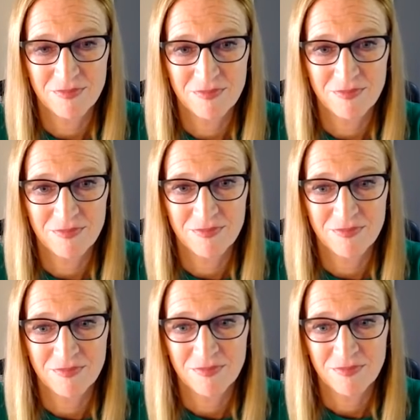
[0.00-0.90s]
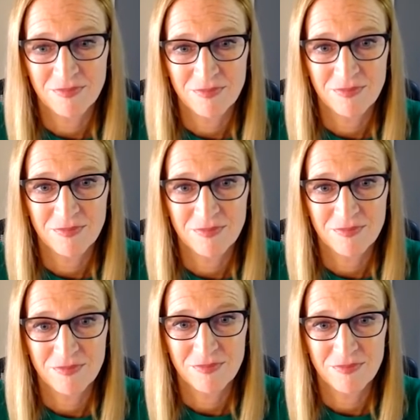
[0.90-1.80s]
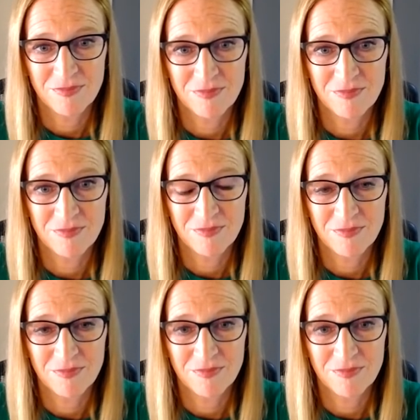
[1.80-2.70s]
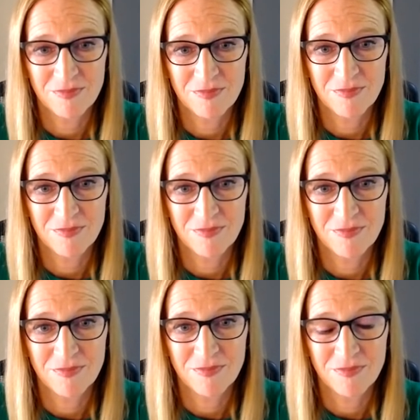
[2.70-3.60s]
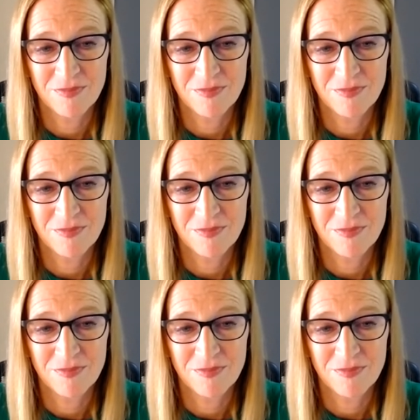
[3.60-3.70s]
No words are spoken by the person on screen.